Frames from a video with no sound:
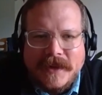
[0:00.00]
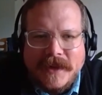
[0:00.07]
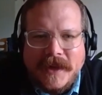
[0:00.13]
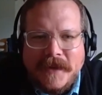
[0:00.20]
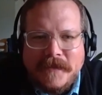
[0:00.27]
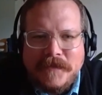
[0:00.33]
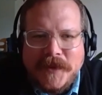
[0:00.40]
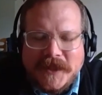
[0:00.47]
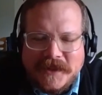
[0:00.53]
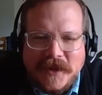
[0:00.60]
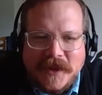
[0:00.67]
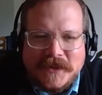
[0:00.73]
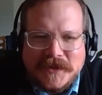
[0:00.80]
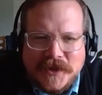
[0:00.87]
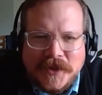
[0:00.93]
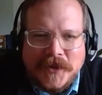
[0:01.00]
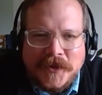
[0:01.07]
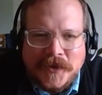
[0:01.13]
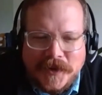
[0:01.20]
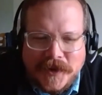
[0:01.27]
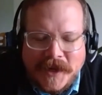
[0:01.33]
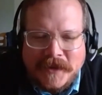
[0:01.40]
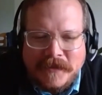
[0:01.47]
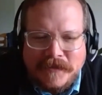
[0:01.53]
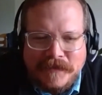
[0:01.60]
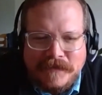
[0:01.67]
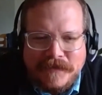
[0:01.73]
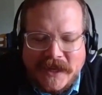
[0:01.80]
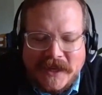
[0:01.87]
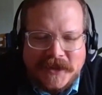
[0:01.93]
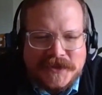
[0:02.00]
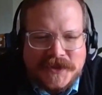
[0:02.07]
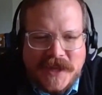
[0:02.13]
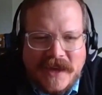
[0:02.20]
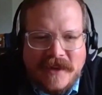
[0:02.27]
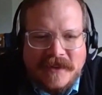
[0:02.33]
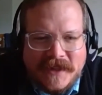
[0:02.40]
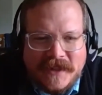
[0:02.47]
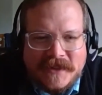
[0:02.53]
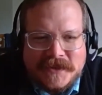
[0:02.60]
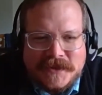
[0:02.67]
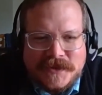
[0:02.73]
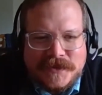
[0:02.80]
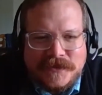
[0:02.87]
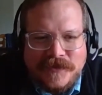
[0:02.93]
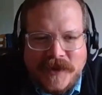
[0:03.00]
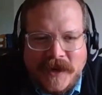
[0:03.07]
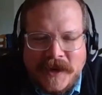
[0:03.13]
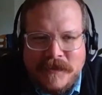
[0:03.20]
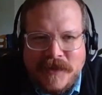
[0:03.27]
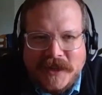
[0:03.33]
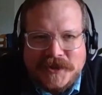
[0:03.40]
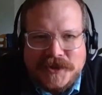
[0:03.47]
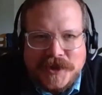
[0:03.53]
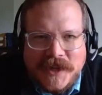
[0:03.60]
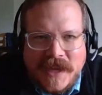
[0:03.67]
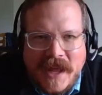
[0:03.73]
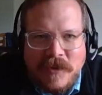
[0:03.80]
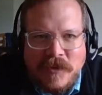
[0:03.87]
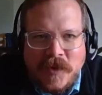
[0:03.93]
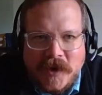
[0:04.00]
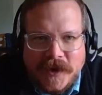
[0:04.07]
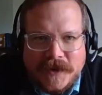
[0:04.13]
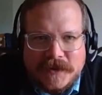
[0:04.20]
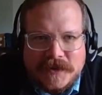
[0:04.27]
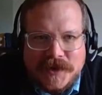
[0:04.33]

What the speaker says: But it also, on a bigger scale, is very much a network.